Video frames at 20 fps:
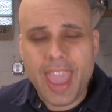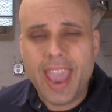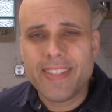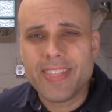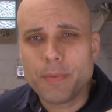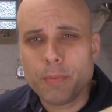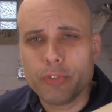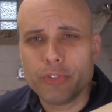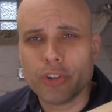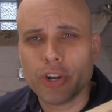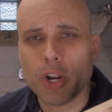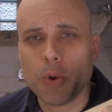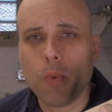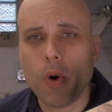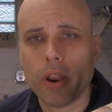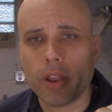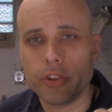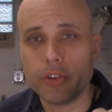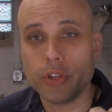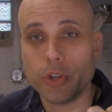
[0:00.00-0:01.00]
And then what you're going to
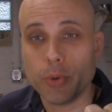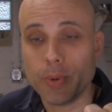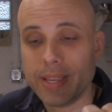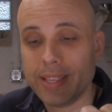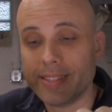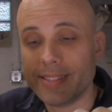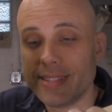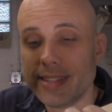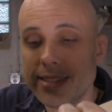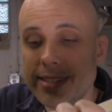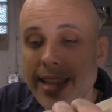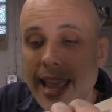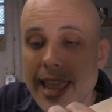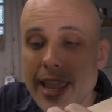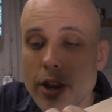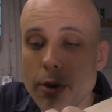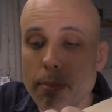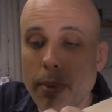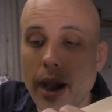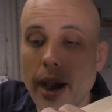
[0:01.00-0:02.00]
want to do is
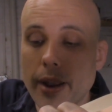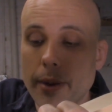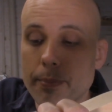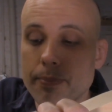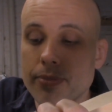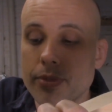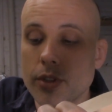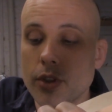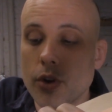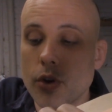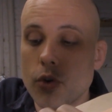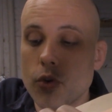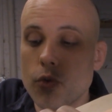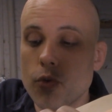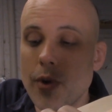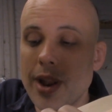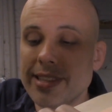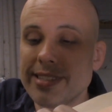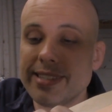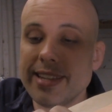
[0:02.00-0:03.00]
take your bottom,
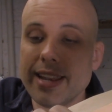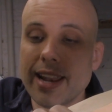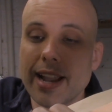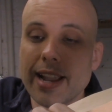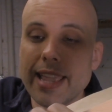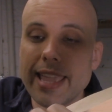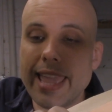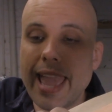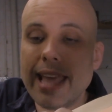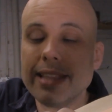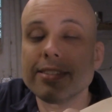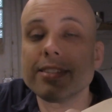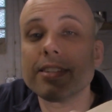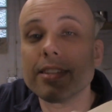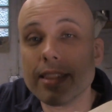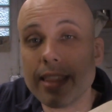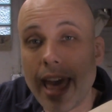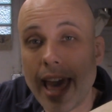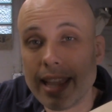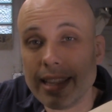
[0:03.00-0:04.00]
rest it
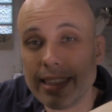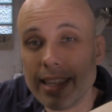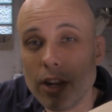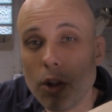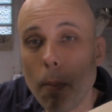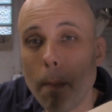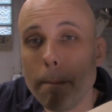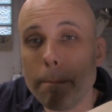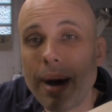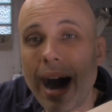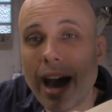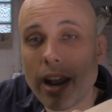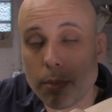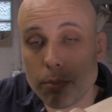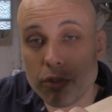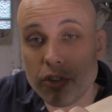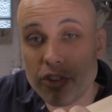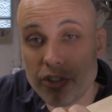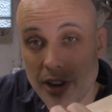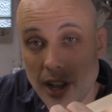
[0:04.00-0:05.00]
against that little bottom
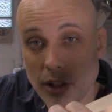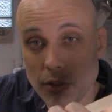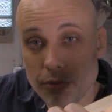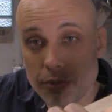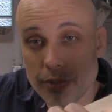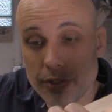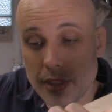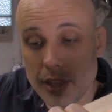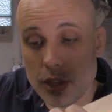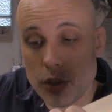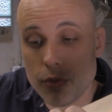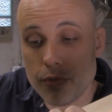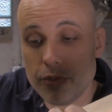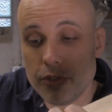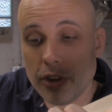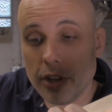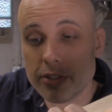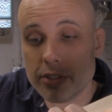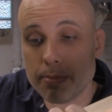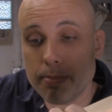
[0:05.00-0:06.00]
shelf that you've
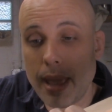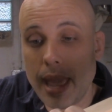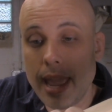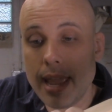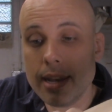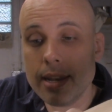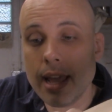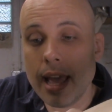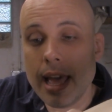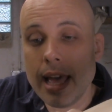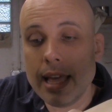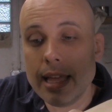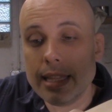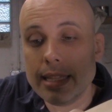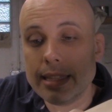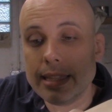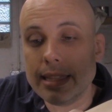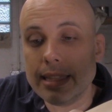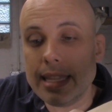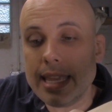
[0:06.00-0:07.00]
just made,
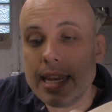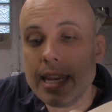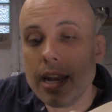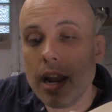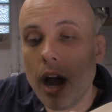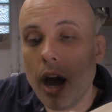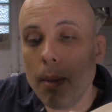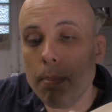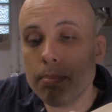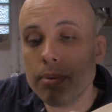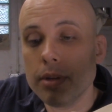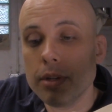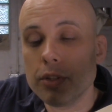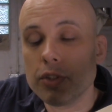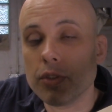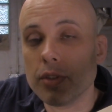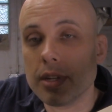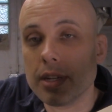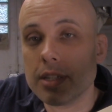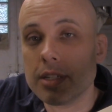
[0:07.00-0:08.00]
lean it up
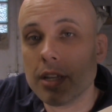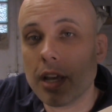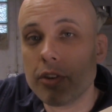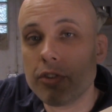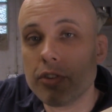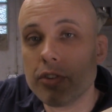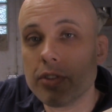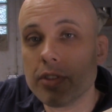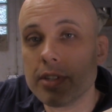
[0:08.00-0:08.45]
so that it touches the